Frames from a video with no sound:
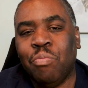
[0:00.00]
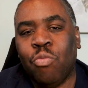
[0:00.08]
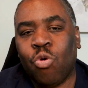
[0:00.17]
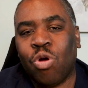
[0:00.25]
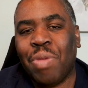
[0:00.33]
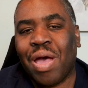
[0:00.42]

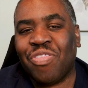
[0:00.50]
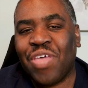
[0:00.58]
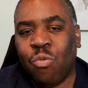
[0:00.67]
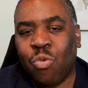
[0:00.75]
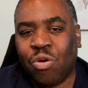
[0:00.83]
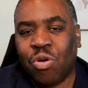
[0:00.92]
more about
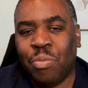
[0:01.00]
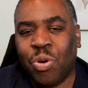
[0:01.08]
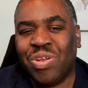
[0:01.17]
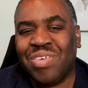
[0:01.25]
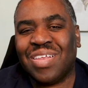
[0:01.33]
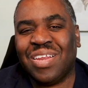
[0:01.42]
that welcome
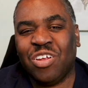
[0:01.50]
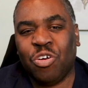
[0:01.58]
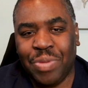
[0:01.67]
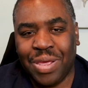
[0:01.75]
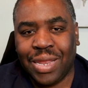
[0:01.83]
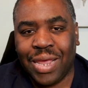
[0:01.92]
bonus a
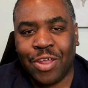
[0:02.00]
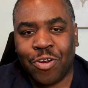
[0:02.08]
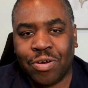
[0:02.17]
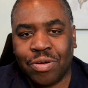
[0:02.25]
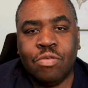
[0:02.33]
little bit later.